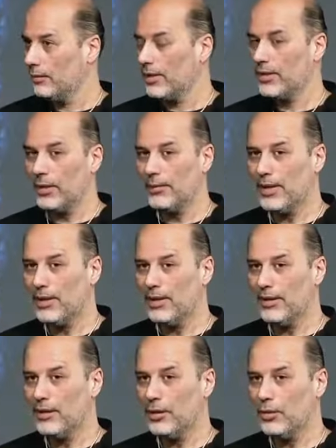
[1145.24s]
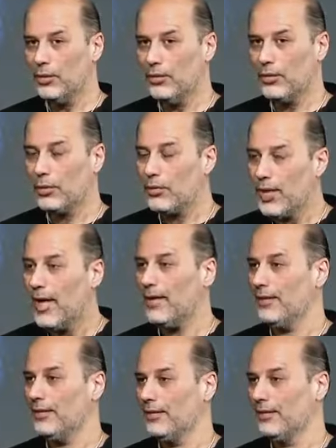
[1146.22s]
but something that you
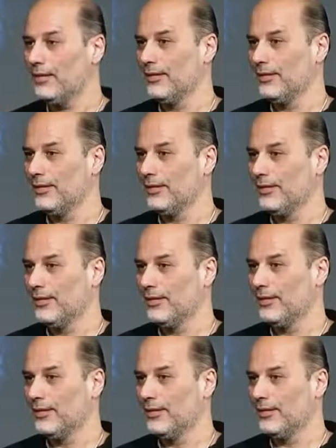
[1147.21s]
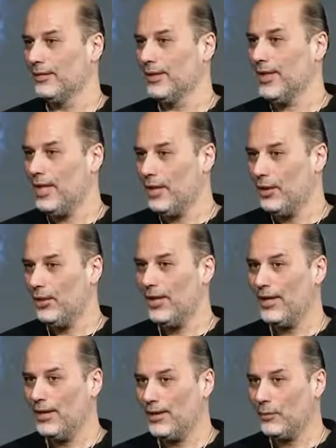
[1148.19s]
create here
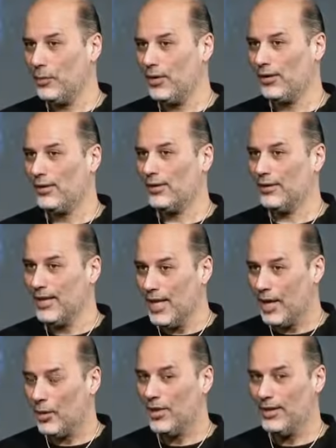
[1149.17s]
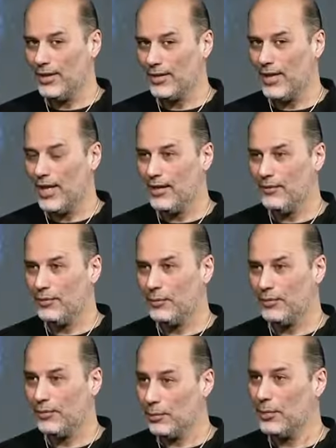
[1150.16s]
in this world, now, in this life,
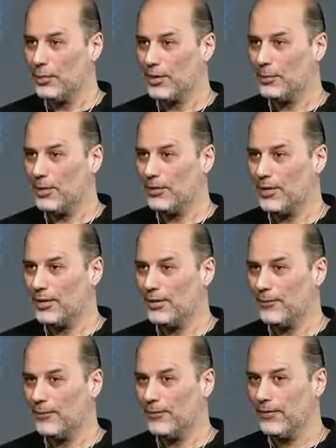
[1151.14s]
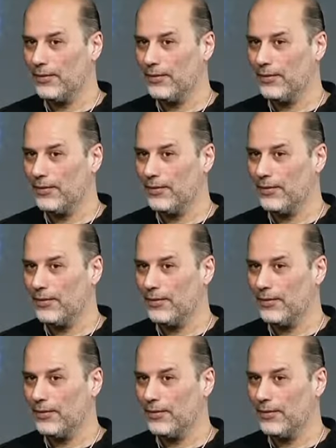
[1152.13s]
through your experience?